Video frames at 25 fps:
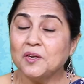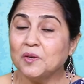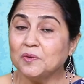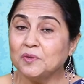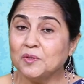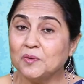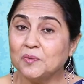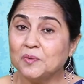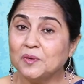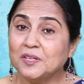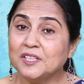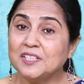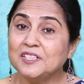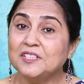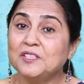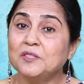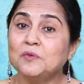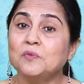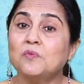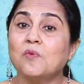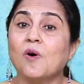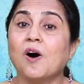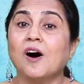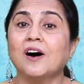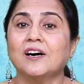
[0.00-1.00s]
Now, the word
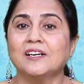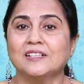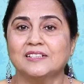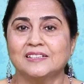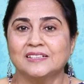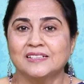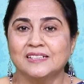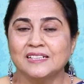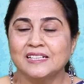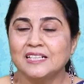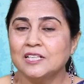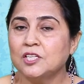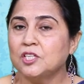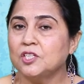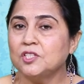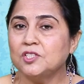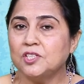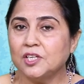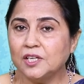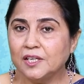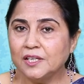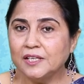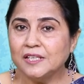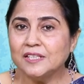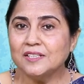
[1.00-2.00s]
devoured
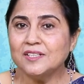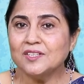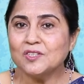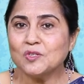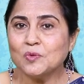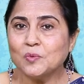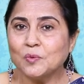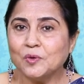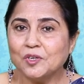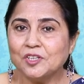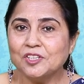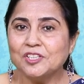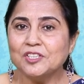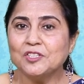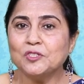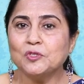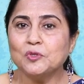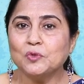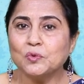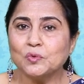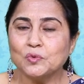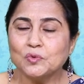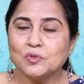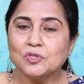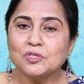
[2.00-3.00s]
Generally this word
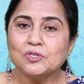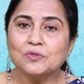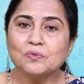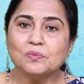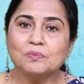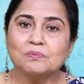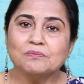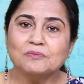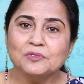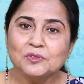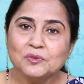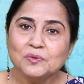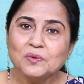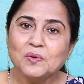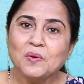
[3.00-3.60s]
is used you